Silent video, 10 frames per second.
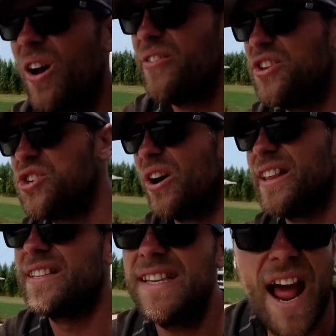over the joint.
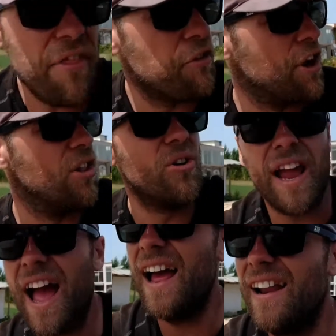There's nothing to look
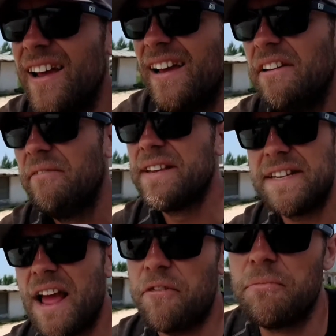at. There's
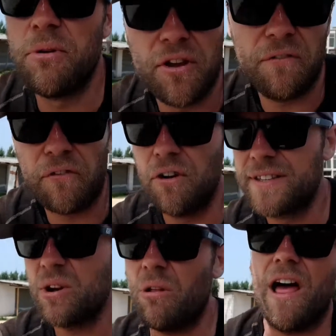nothing beautiful.
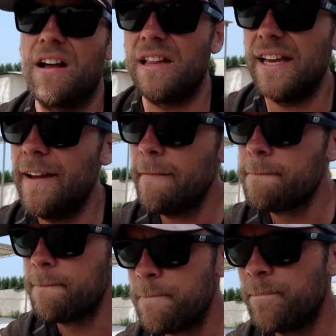It's all ugly.
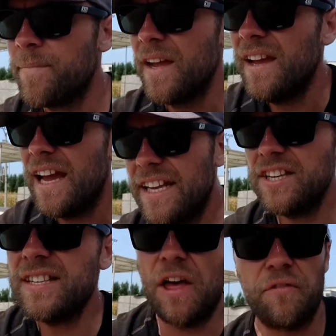There's
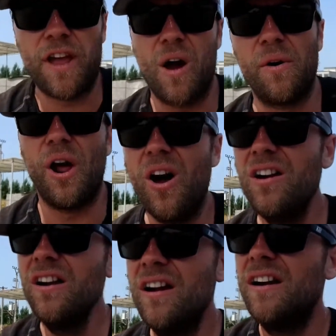just nothing going
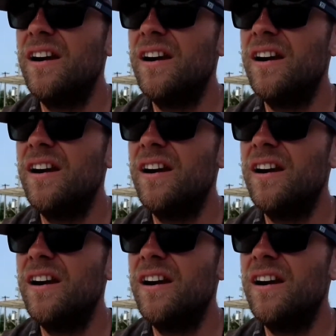on.